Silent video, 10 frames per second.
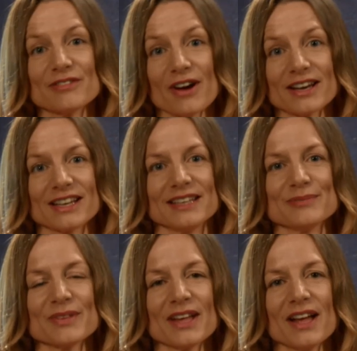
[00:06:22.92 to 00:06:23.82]
Finally,
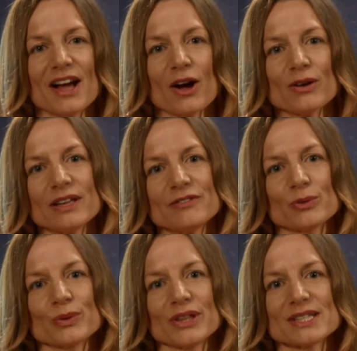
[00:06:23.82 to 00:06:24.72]
I'll leave you
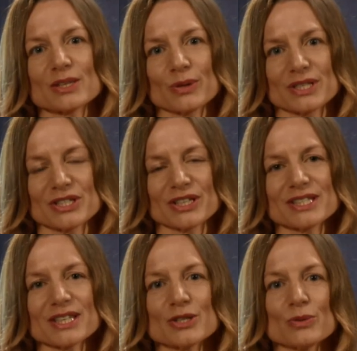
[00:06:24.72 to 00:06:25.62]
with these
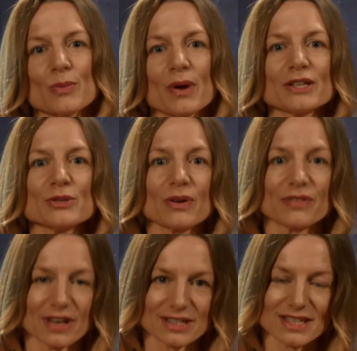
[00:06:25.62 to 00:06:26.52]
questions to remind you of
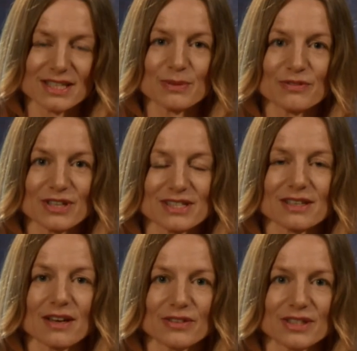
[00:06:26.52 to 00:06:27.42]
the ideas we've just
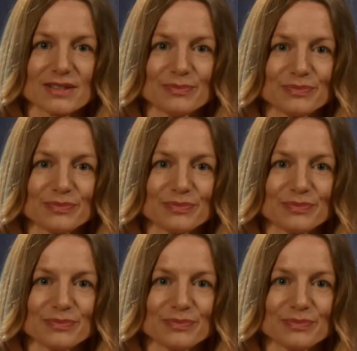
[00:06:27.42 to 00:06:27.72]
covered.